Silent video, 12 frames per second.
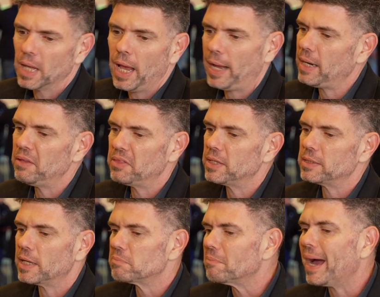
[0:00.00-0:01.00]
and i think
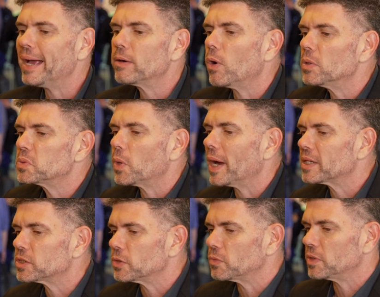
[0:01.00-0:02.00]
that my call to
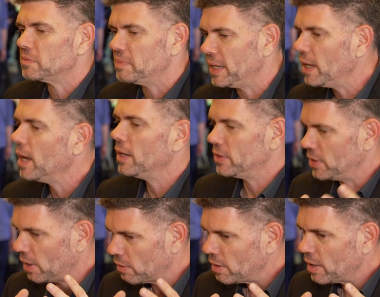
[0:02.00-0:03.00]
action would be you
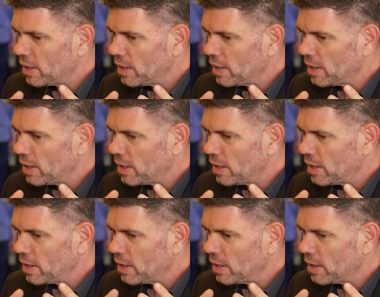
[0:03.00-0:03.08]
know